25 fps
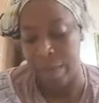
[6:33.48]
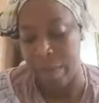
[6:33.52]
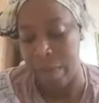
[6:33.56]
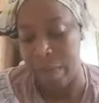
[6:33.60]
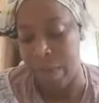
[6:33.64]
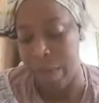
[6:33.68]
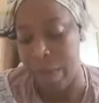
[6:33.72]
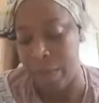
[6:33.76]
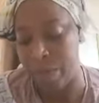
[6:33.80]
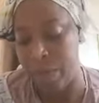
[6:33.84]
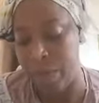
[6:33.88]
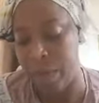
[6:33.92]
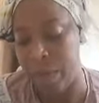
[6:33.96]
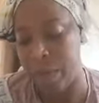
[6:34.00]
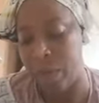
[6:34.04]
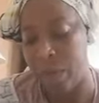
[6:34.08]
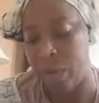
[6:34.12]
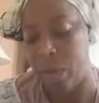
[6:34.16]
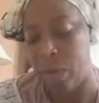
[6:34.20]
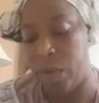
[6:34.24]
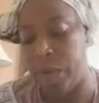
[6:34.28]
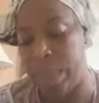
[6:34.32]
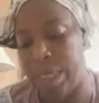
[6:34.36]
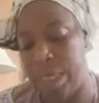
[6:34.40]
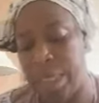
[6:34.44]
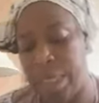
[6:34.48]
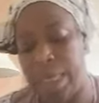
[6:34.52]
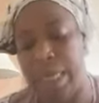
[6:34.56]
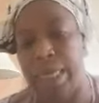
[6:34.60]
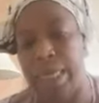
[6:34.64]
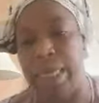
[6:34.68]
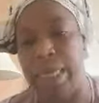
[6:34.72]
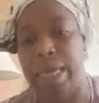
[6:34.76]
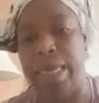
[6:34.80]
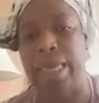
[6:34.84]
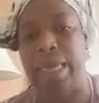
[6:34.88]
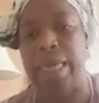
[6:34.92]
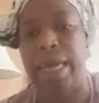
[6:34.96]
even though the
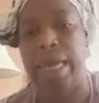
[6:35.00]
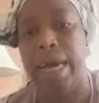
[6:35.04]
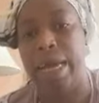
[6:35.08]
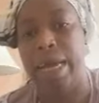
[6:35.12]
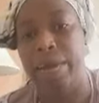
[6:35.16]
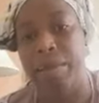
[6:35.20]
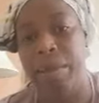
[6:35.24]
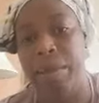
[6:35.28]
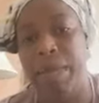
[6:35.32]
king did not